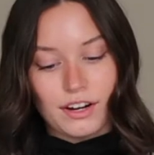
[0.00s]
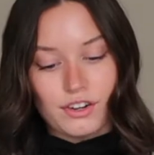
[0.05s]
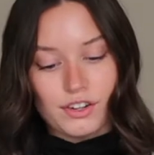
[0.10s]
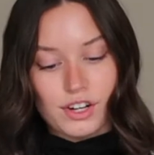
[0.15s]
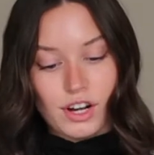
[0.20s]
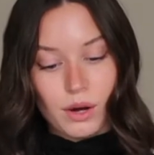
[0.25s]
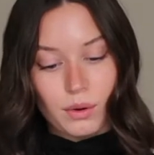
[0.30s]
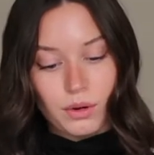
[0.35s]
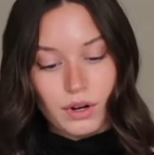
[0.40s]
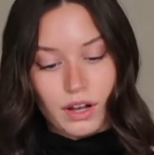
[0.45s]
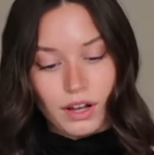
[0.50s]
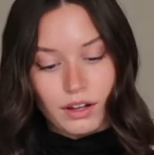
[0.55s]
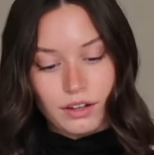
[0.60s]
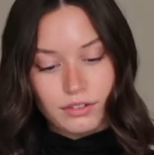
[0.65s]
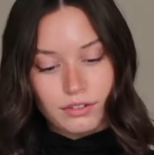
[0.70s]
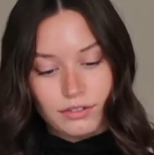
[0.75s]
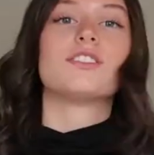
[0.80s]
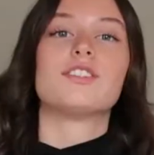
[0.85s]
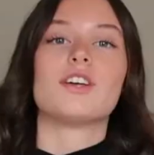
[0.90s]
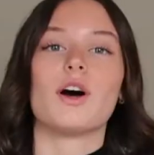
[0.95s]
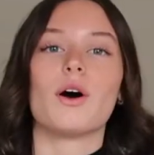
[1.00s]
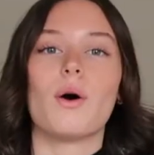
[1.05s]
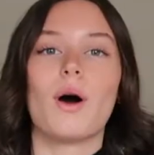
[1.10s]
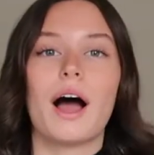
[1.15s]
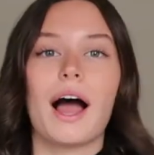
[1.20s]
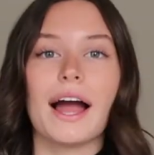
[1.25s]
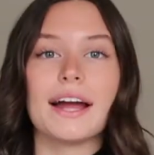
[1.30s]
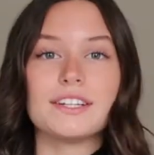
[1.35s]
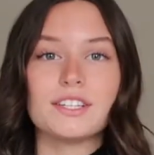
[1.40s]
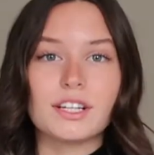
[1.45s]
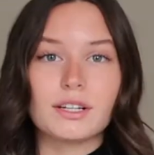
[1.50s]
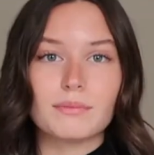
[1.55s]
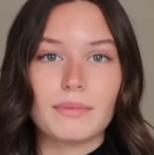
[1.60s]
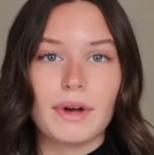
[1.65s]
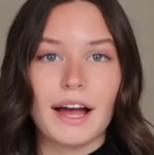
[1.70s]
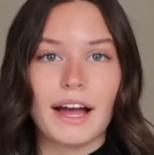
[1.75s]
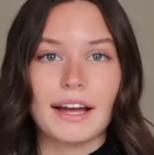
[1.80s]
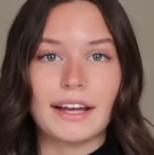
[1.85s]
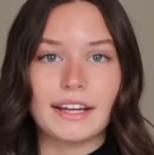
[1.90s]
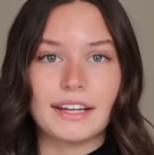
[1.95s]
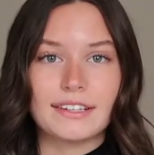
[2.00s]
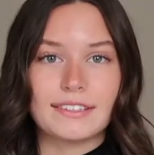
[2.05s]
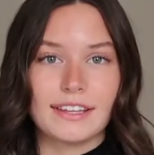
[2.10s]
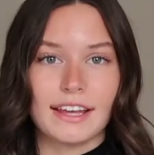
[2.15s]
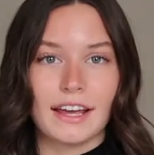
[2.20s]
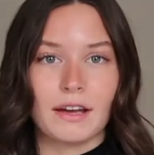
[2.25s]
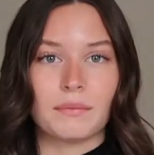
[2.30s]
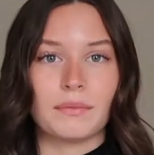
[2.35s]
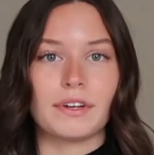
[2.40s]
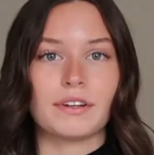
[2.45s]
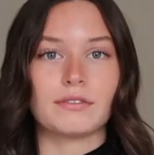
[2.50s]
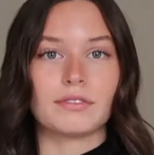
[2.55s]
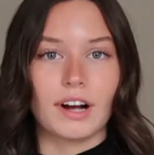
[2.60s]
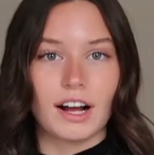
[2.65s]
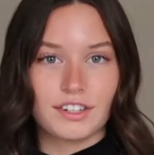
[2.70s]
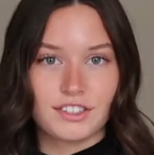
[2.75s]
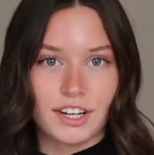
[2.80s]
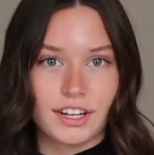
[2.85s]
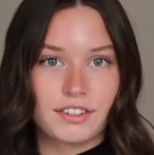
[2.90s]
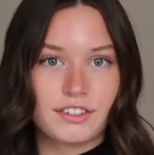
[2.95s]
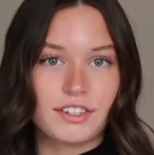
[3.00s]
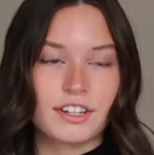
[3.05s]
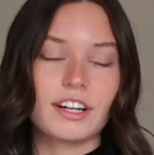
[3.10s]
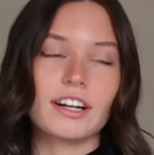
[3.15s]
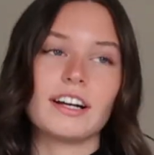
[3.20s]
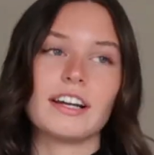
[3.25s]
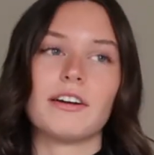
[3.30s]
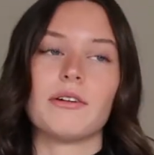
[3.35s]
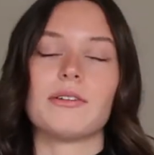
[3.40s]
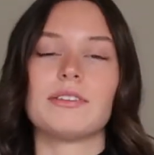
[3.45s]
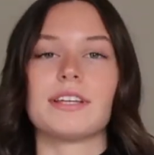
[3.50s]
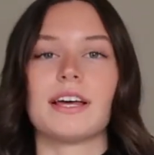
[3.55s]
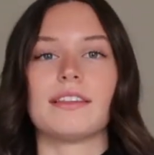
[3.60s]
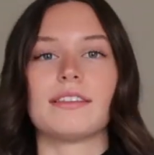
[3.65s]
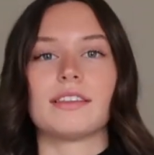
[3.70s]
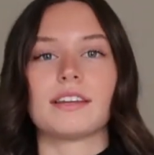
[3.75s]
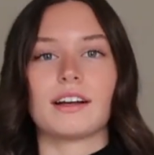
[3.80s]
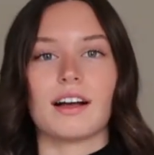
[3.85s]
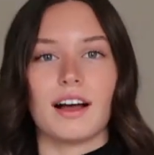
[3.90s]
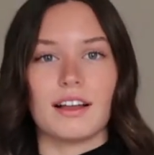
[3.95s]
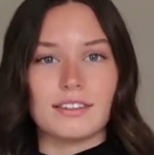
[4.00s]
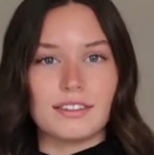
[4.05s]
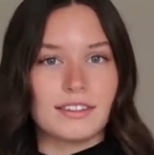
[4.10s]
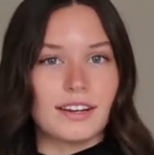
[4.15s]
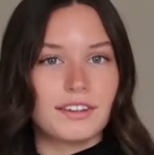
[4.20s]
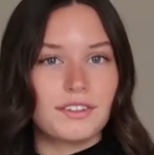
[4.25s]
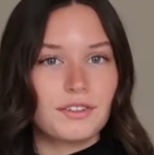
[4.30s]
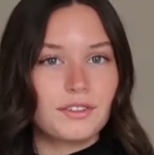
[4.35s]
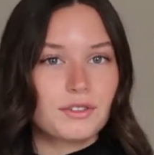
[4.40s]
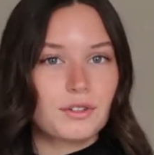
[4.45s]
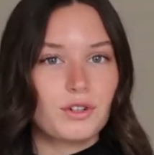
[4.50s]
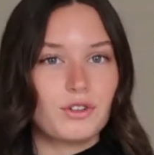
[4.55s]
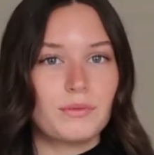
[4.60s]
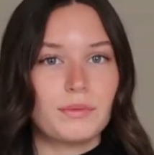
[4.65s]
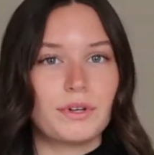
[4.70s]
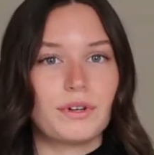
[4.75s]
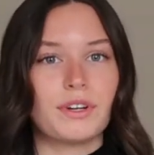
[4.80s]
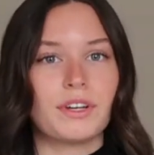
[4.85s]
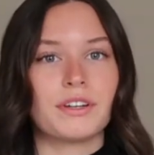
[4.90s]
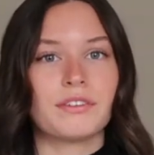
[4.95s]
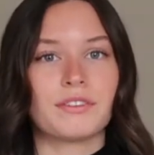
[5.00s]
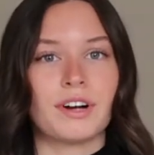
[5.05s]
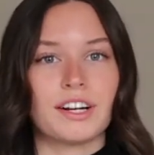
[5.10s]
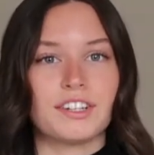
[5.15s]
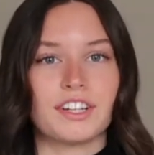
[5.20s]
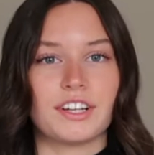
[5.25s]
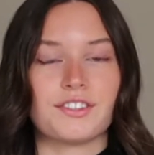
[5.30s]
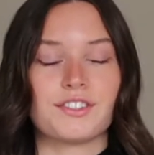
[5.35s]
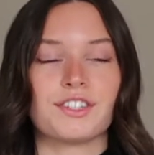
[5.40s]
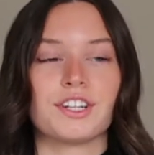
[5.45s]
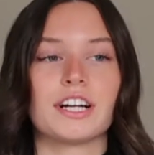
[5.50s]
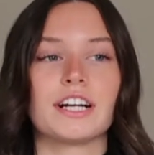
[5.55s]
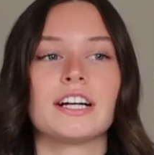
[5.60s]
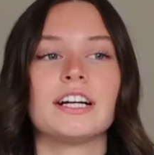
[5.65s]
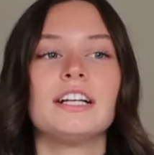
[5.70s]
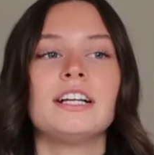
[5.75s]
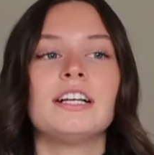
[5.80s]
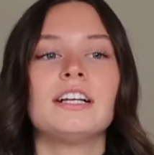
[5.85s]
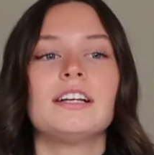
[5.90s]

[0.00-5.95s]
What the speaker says: a note of, so I took my exam in Rochester. It was at the Continental School of Beauty in Rochester.